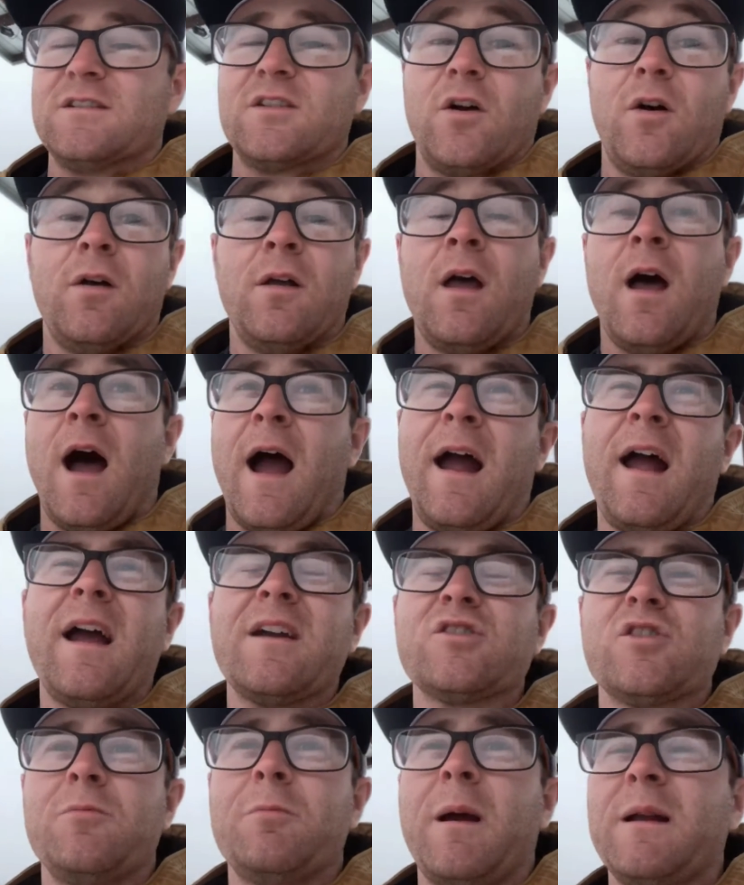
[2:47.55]
So I
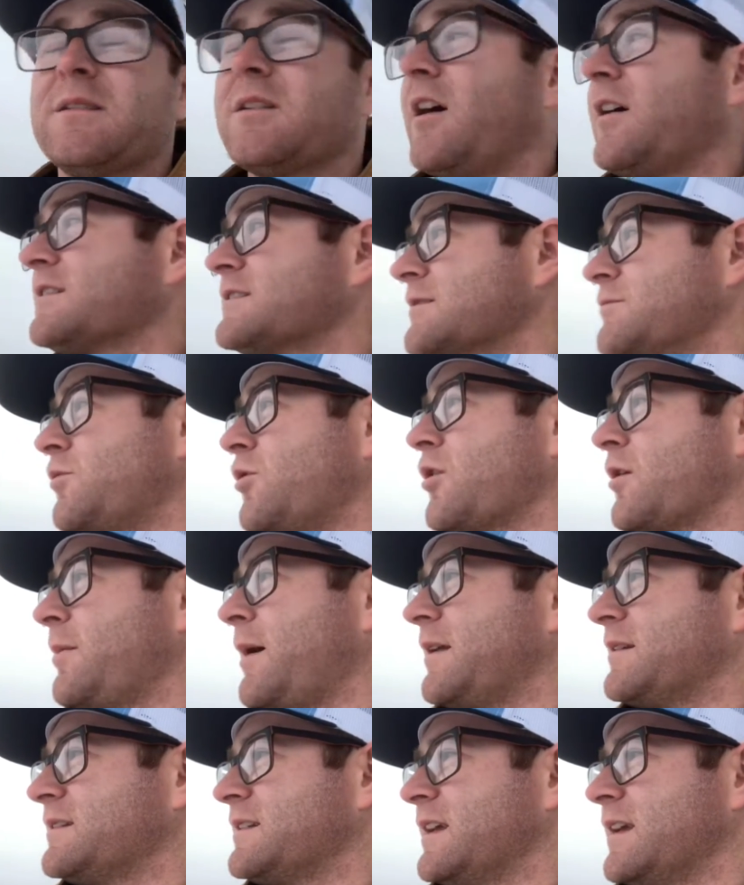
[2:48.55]
actually might talk some more
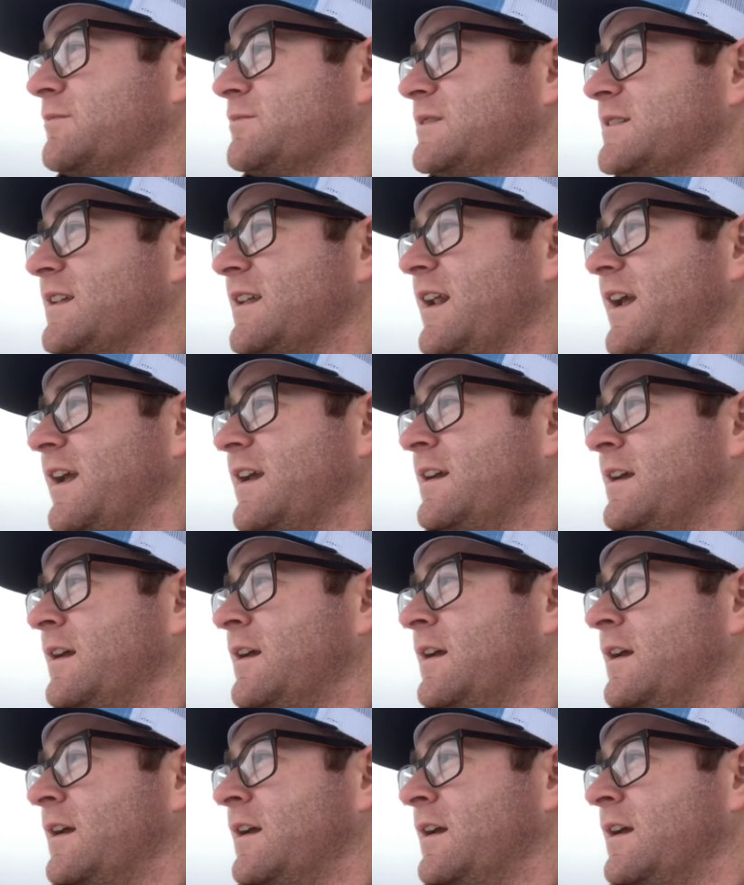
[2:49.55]
about tips today.